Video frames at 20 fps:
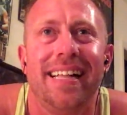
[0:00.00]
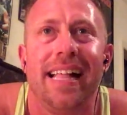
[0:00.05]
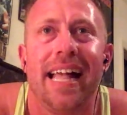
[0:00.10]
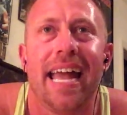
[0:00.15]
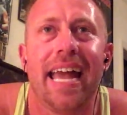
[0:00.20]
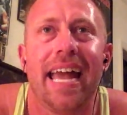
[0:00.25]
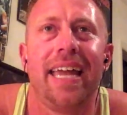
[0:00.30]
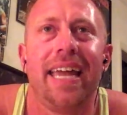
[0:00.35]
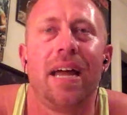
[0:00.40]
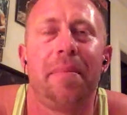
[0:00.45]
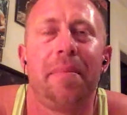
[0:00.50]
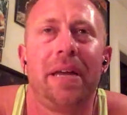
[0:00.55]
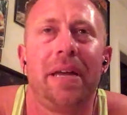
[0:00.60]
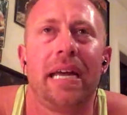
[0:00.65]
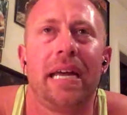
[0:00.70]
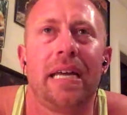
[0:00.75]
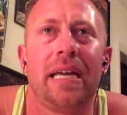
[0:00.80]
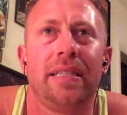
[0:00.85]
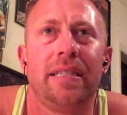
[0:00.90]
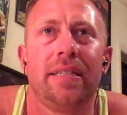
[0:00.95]
And I mean,
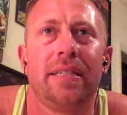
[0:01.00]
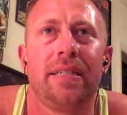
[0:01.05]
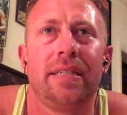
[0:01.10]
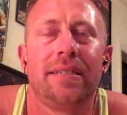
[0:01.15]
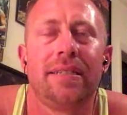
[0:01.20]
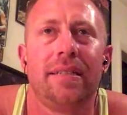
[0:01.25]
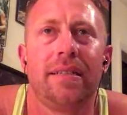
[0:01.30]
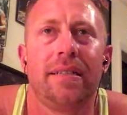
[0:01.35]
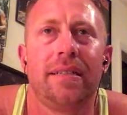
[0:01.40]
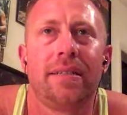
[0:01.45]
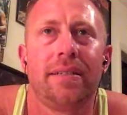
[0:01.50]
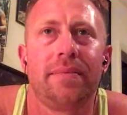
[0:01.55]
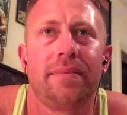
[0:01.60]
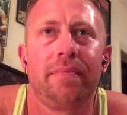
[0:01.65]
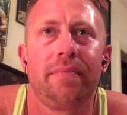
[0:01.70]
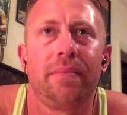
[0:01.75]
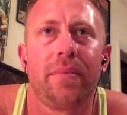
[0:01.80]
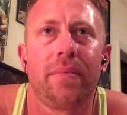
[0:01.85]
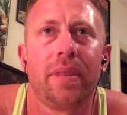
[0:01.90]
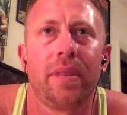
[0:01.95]
and this
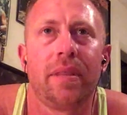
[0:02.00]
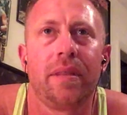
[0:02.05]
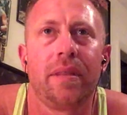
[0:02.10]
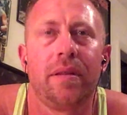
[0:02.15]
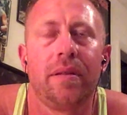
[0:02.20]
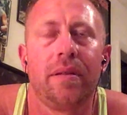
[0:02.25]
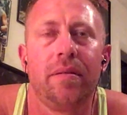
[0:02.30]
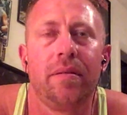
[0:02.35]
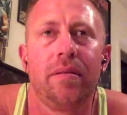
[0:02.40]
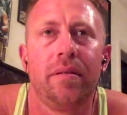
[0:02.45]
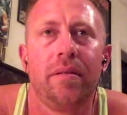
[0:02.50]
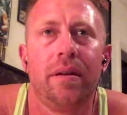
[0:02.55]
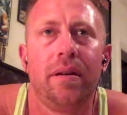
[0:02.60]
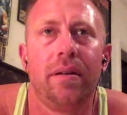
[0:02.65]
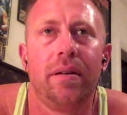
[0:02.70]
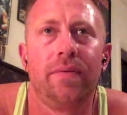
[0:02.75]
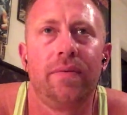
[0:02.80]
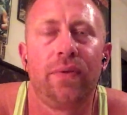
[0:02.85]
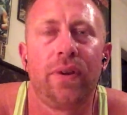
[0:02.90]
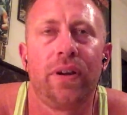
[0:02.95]

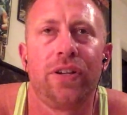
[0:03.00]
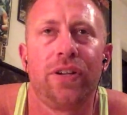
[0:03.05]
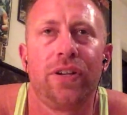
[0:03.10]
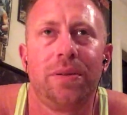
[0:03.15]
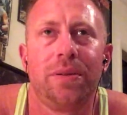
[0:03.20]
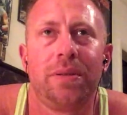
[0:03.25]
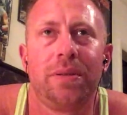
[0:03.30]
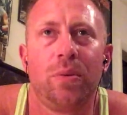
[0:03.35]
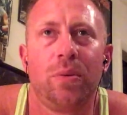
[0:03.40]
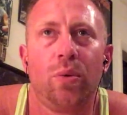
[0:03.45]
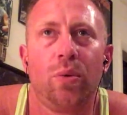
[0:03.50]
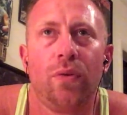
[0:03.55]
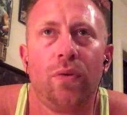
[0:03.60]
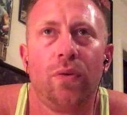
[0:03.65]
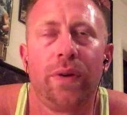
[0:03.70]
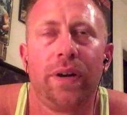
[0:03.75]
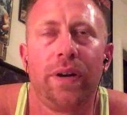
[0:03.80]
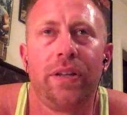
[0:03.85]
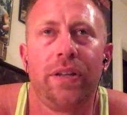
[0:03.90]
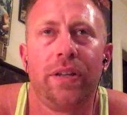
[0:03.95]
friendship that
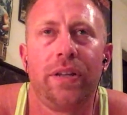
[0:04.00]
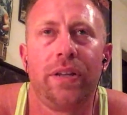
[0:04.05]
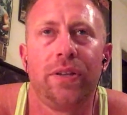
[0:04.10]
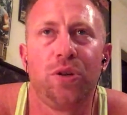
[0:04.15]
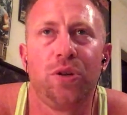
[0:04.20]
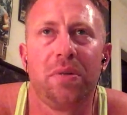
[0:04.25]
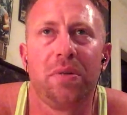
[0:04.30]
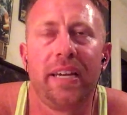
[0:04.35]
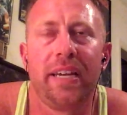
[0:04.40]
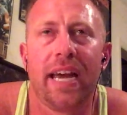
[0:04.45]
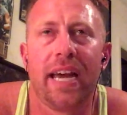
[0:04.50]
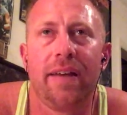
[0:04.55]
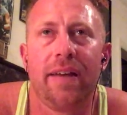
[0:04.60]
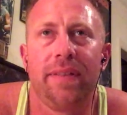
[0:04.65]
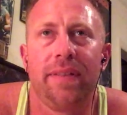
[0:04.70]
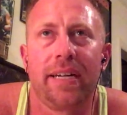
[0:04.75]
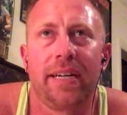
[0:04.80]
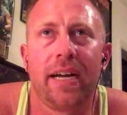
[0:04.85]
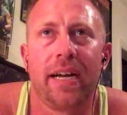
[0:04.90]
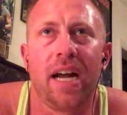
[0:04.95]
Wolverine and Judy
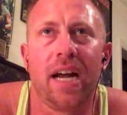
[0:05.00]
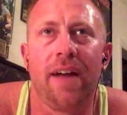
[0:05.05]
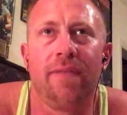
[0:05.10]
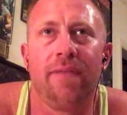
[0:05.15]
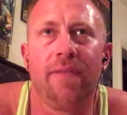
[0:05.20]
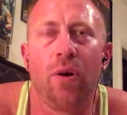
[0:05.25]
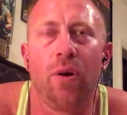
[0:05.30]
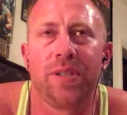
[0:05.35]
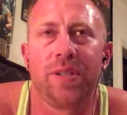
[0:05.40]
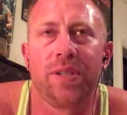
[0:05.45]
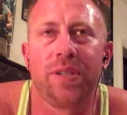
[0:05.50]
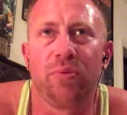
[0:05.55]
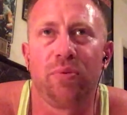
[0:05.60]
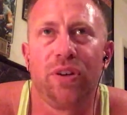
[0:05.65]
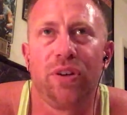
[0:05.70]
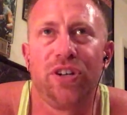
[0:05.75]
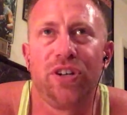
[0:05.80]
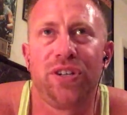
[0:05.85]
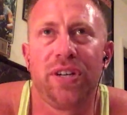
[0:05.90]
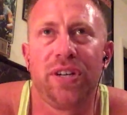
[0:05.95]
have, like I've always
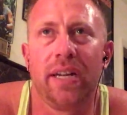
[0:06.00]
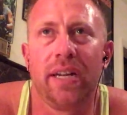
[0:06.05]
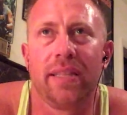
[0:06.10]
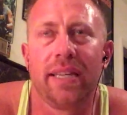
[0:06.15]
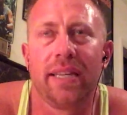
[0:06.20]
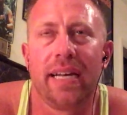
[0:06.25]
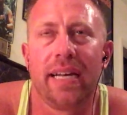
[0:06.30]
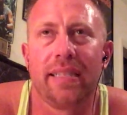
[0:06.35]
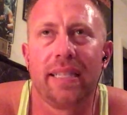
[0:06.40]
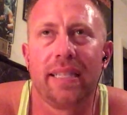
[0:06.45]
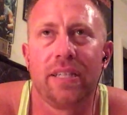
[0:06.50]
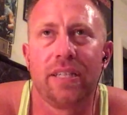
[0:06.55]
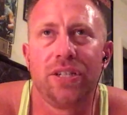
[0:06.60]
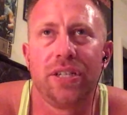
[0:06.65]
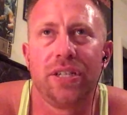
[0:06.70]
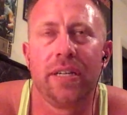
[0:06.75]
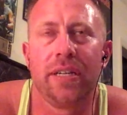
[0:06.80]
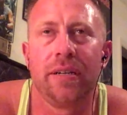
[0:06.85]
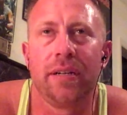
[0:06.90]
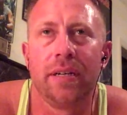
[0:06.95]
appreciated that
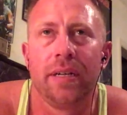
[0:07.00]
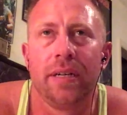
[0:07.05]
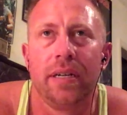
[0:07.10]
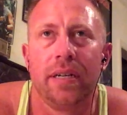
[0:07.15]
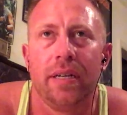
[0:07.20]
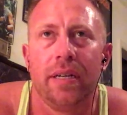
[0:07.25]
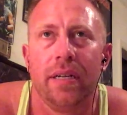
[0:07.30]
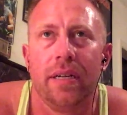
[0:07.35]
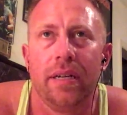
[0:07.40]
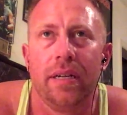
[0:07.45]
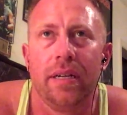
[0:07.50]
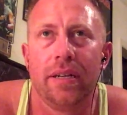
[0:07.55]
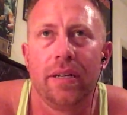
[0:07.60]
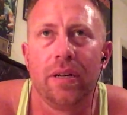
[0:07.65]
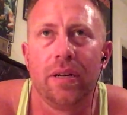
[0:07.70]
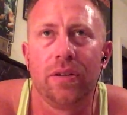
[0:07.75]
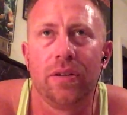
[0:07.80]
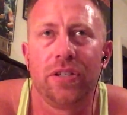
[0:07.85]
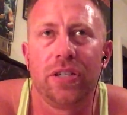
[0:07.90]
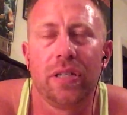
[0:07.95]
she,
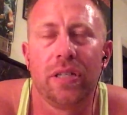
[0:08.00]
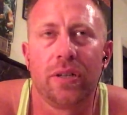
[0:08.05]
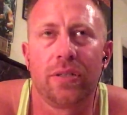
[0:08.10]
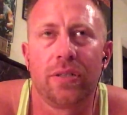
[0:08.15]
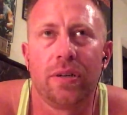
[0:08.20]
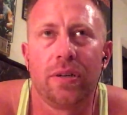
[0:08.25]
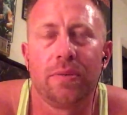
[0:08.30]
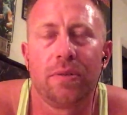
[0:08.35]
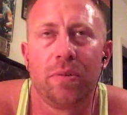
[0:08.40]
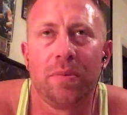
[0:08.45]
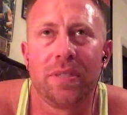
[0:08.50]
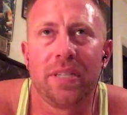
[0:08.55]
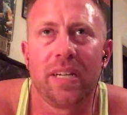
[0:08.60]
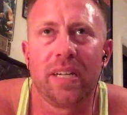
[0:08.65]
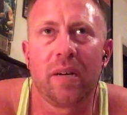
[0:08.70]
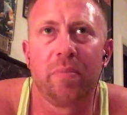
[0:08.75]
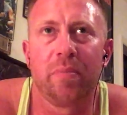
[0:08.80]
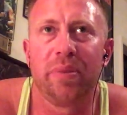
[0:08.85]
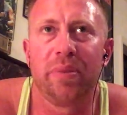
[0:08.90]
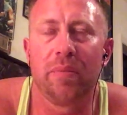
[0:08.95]
she looks up to him as
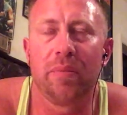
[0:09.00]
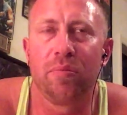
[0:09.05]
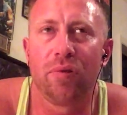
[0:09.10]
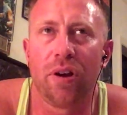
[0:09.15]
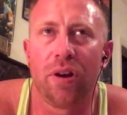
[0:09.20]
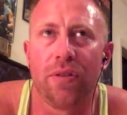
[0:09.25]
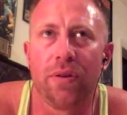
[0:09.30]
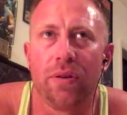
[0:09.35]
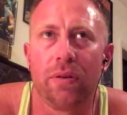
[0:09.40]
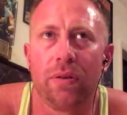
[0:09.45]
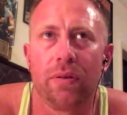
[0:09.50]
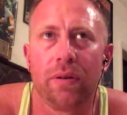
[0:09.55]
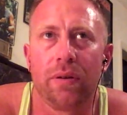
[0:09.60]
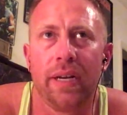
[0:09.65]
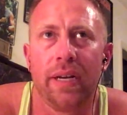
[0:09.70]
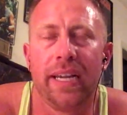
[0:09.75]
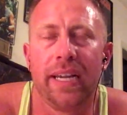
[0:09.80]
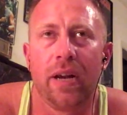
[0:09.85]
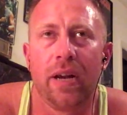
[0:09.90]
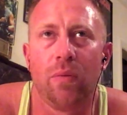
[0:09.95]
like a big brother,
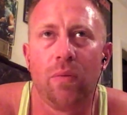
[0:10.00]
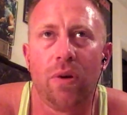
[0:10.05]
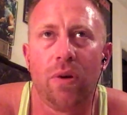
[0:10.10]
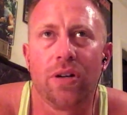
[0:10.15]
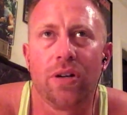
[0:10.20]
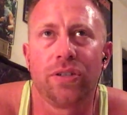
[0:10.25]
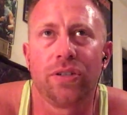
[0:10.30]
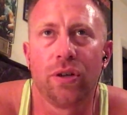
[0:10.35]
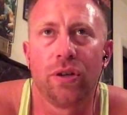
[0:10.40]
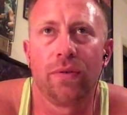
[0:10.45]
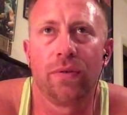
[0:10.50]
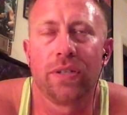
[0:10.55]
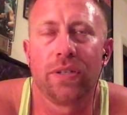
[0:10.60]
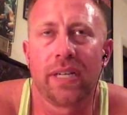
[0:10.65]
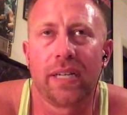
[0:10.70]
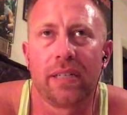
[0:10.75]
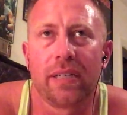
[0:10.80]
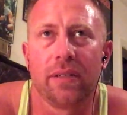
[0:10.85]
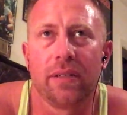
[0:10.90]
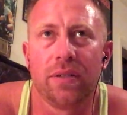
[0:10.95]
and he kind of watches over
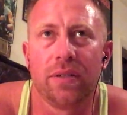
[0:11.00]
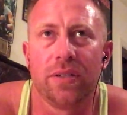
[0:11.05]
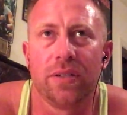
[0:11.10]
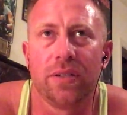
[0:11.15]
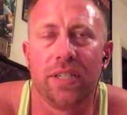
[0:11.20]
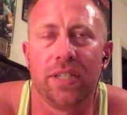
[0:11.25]
as like a little